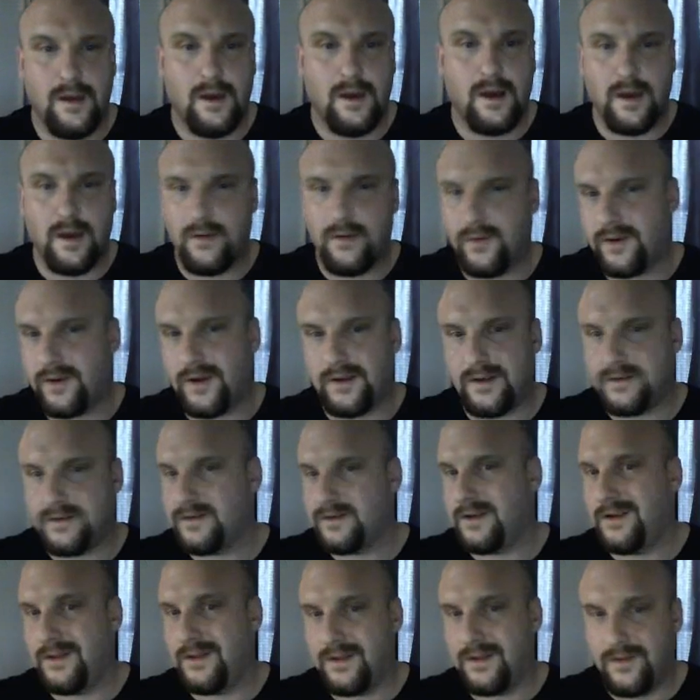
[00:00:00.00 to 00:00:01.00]
I will not
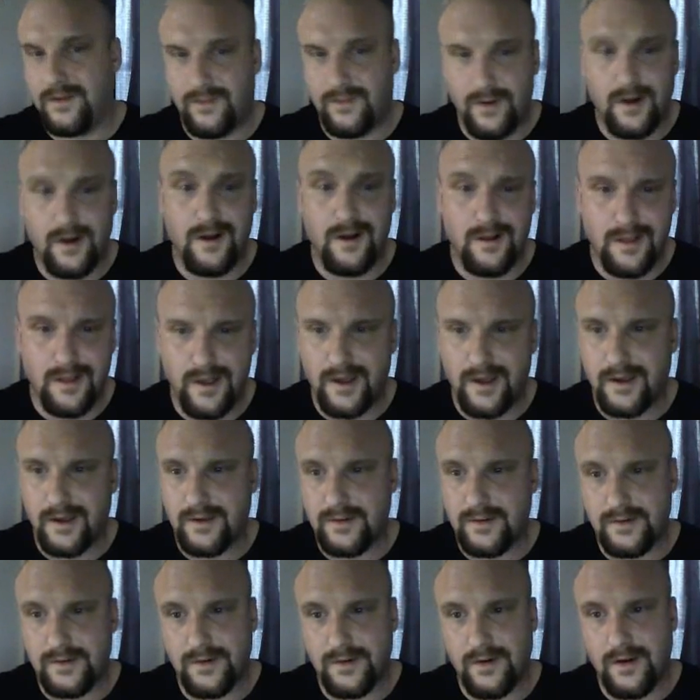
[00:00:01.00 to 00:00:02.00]
send the wrong link.
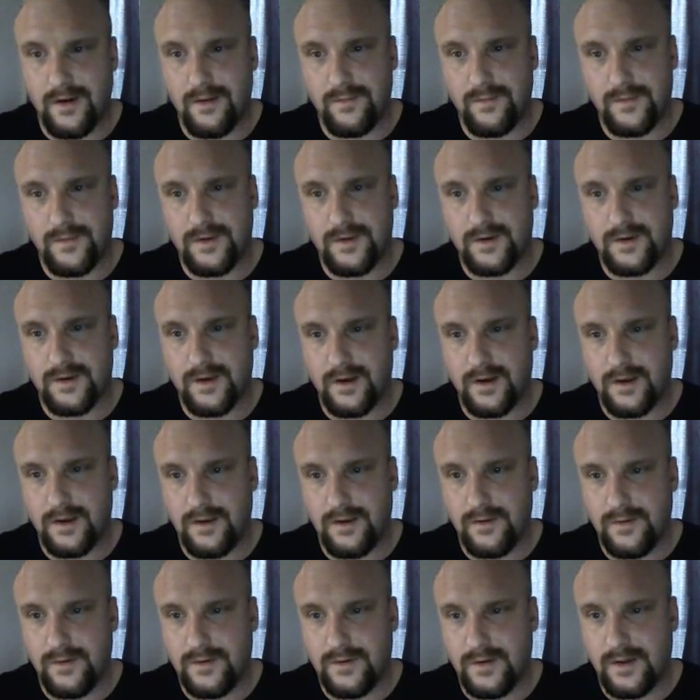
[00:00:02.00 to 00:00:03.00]
So I'm just going to
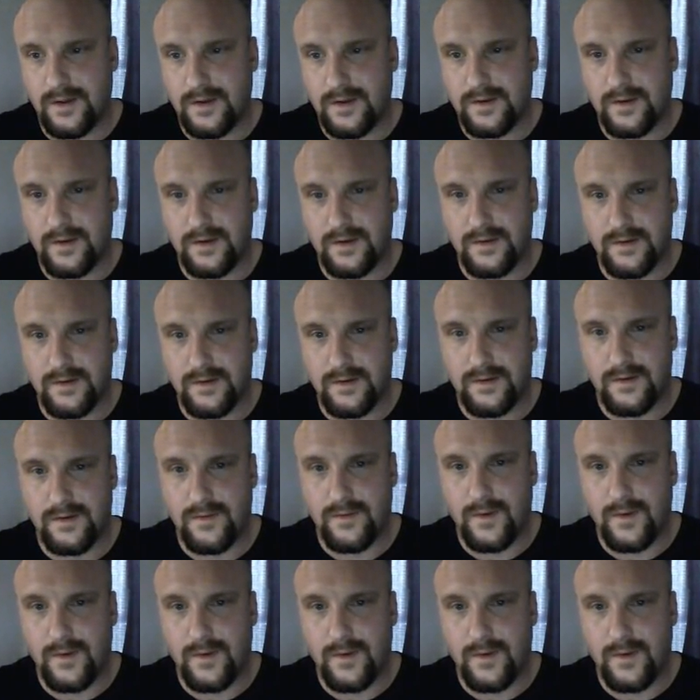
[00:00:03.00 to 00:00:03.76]
use this because it's